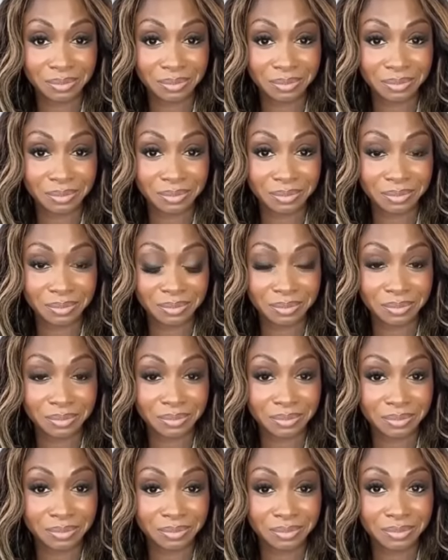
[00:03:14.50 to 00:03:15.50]

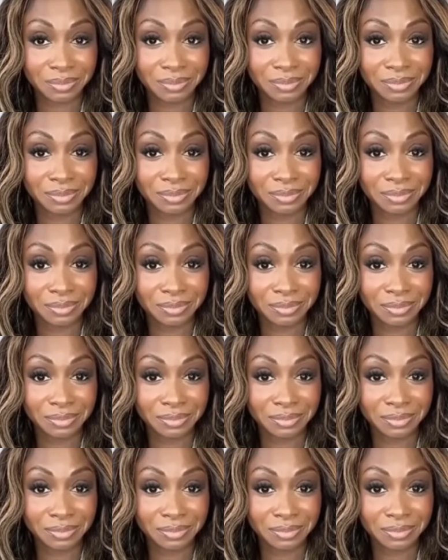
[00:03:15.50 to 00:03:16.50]

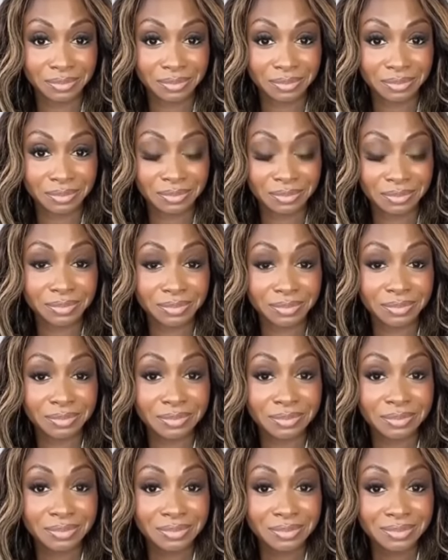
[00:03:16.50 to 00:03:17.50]

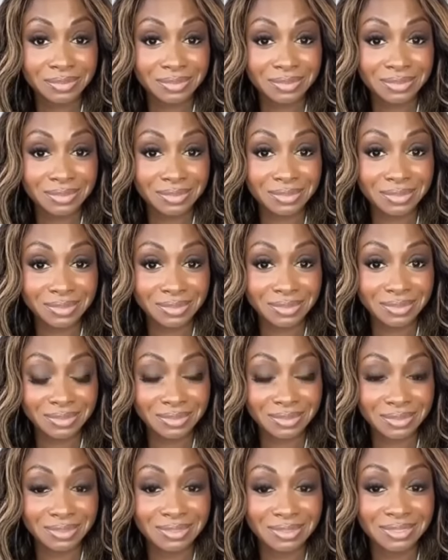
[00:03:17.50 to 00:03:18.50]

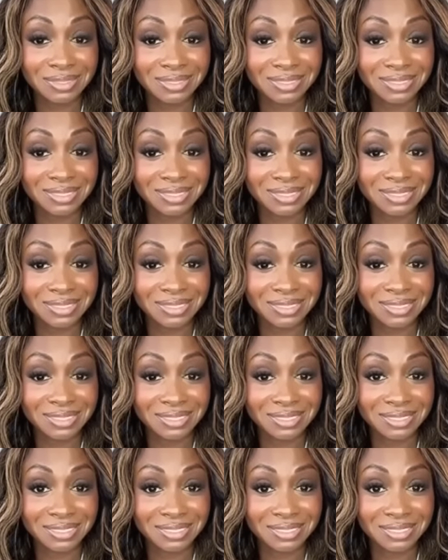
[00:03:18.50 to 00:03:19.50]

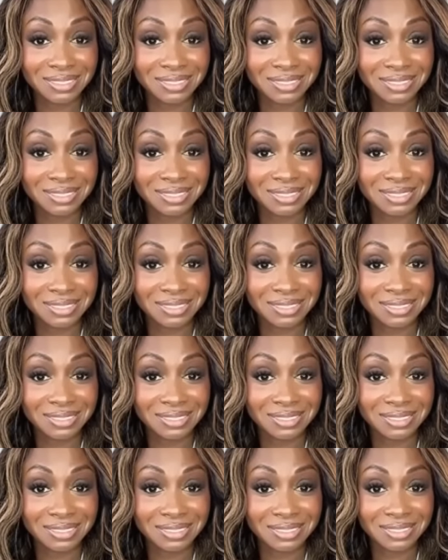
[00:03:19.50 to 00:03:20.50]

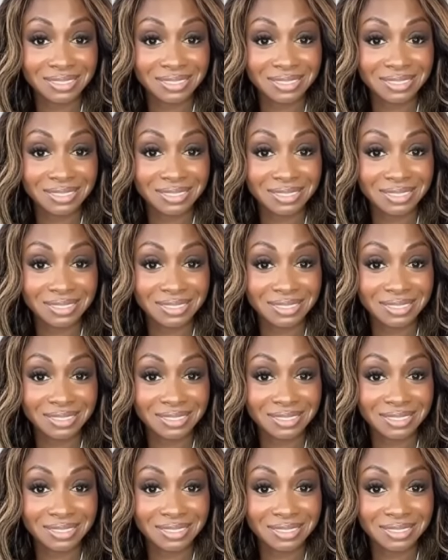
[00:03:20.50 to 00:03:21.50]

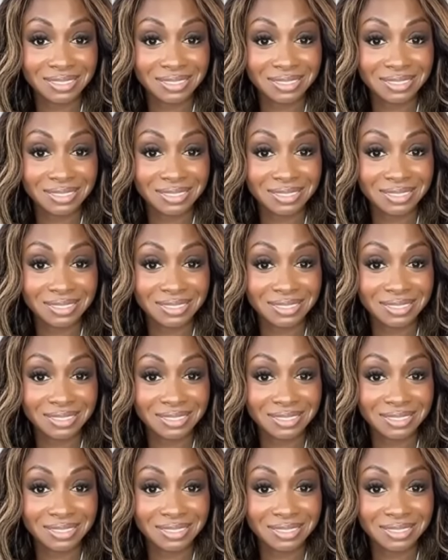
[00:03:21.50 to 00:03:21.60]
[no speech]